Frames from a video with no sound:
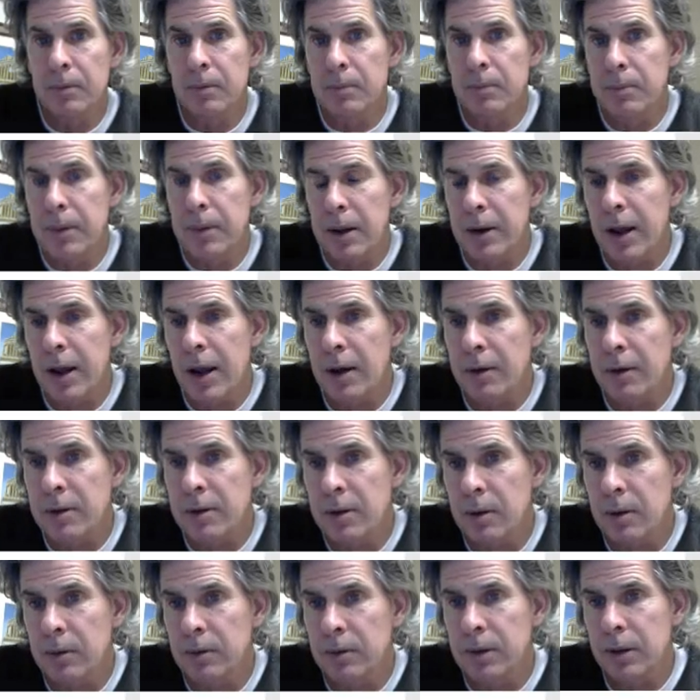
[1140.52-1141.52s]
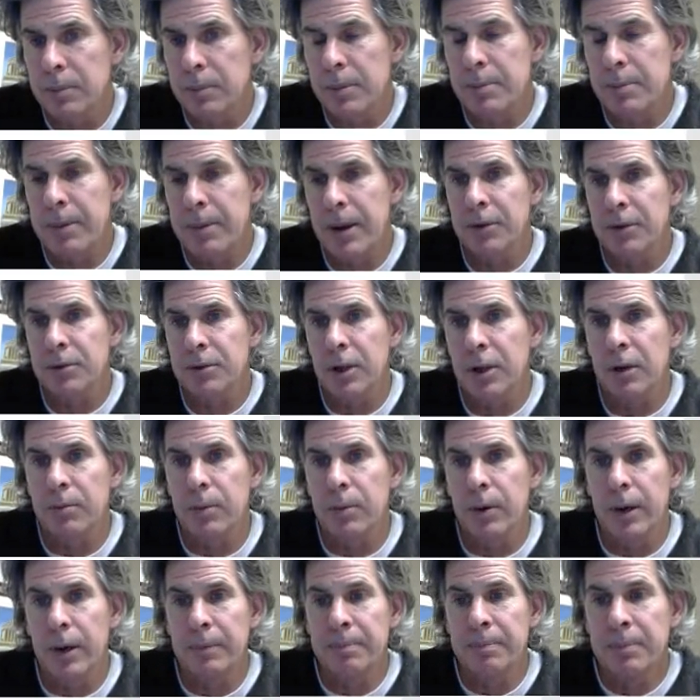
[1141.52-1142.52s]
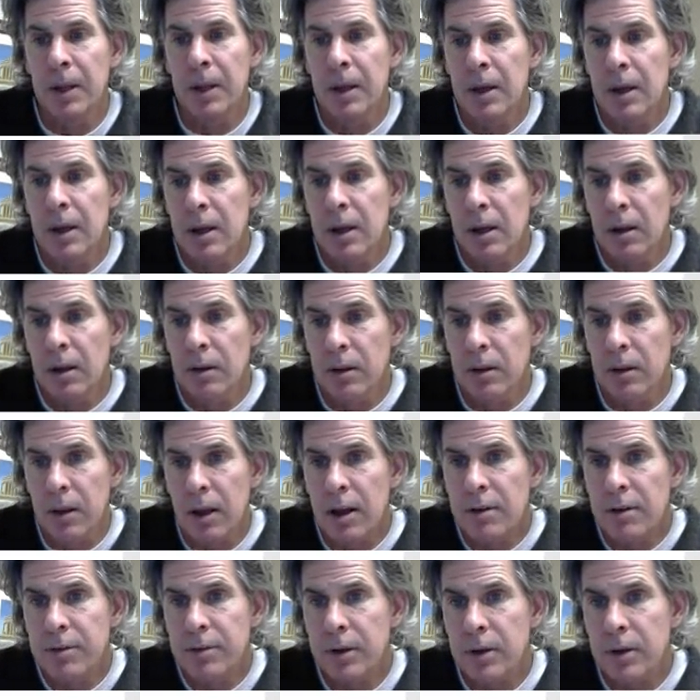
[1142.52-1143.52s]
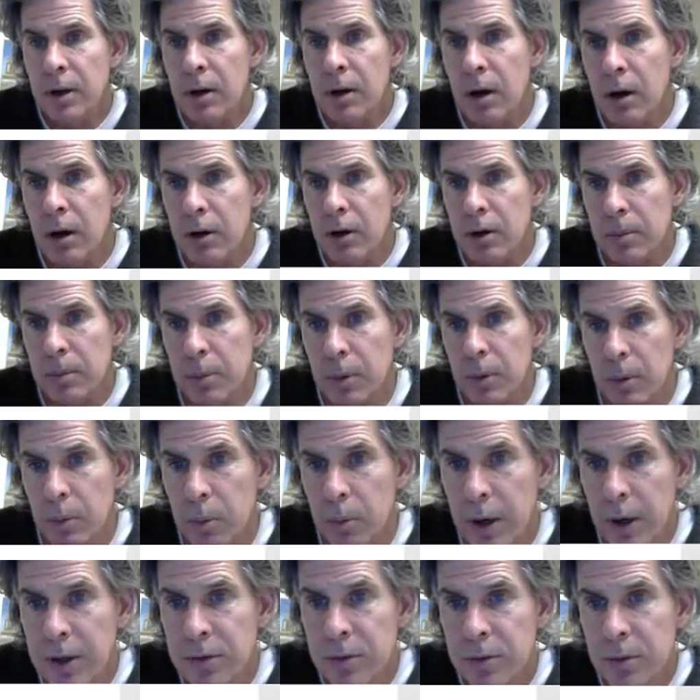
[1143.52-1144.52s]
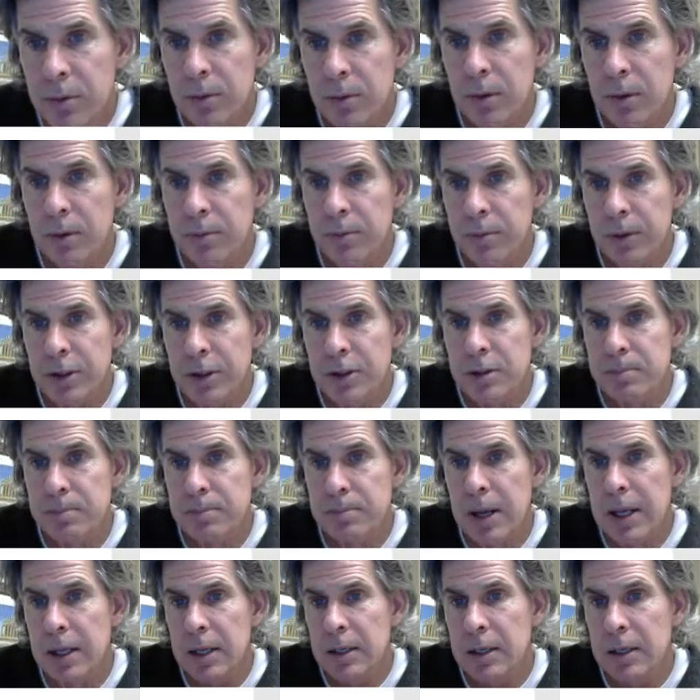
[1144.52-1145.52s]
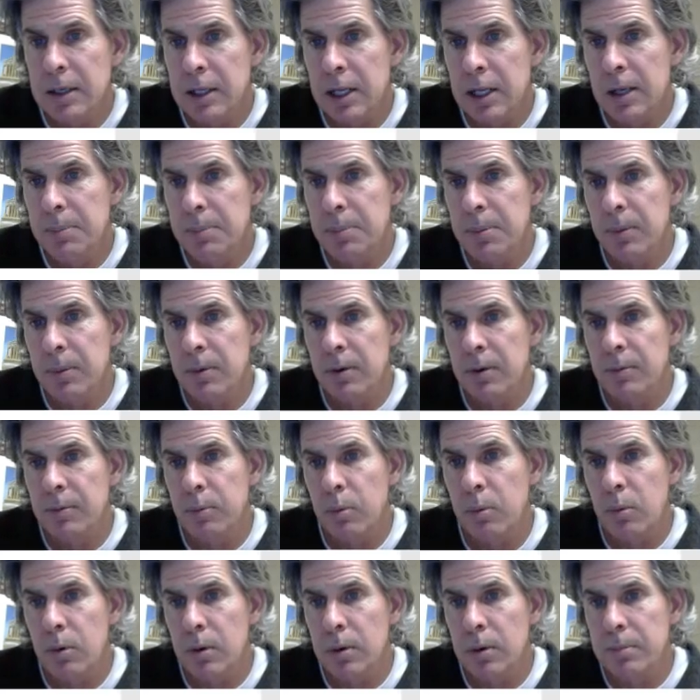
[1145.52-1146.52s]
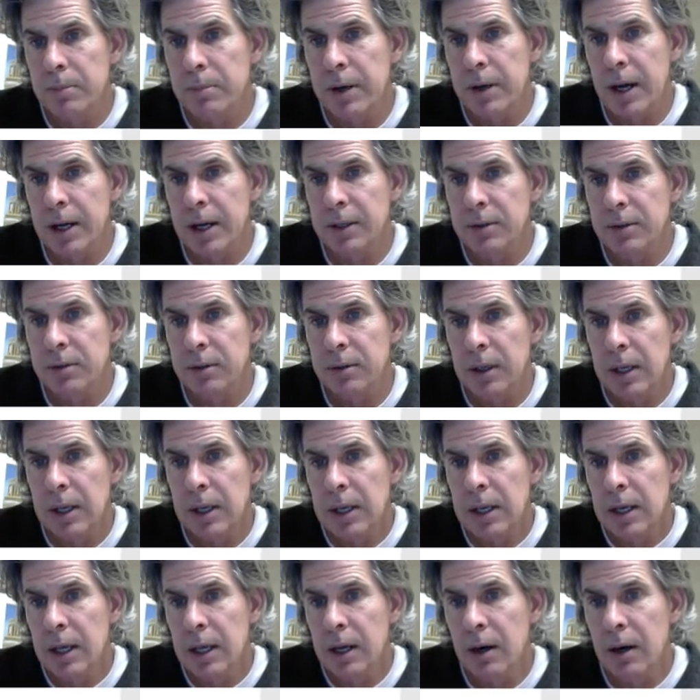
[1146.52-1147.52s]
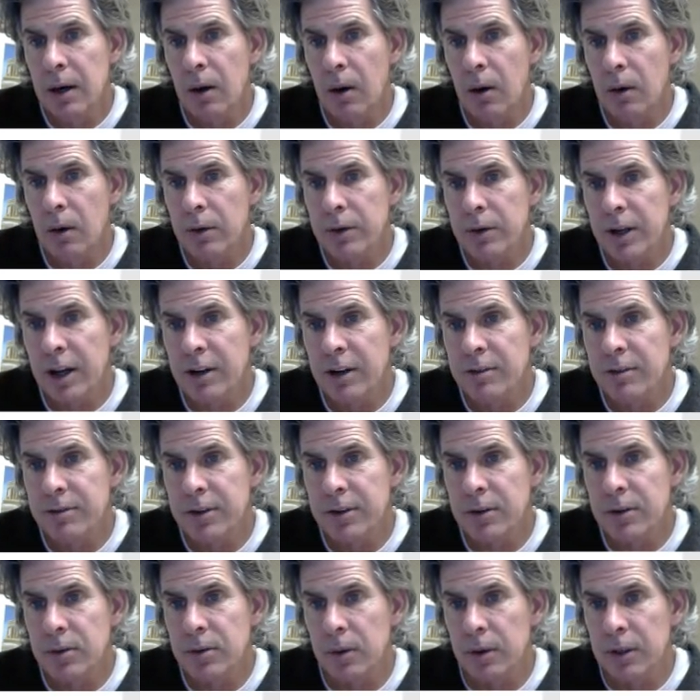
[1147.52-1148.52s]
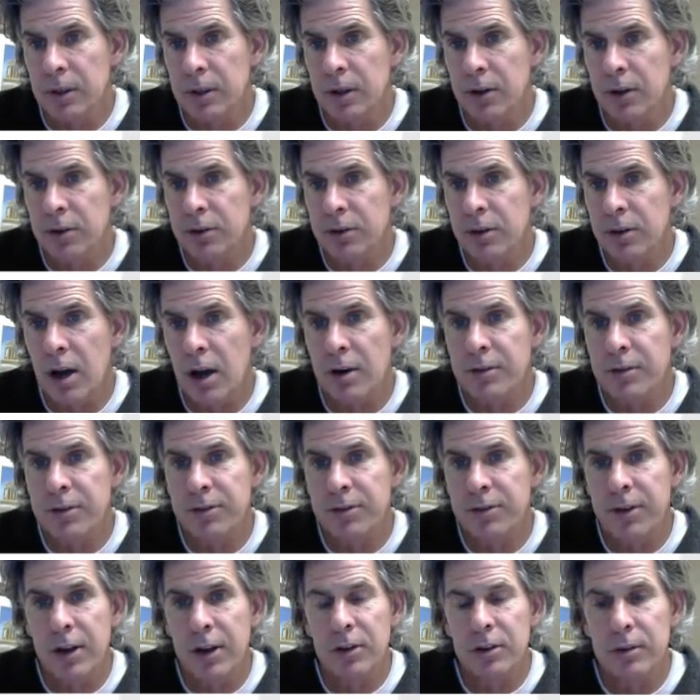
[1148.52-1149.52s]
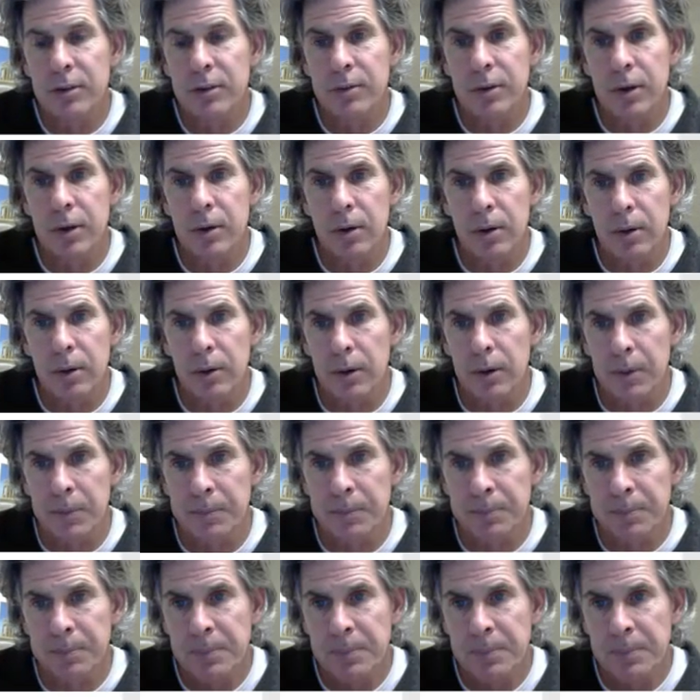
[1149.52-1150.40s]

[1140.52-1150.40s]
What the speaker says: about half, a little bit past halfway. Love unconquerable, waster of rich men, keeper of warm nights, an all-night vigil, and the soft face of a girl.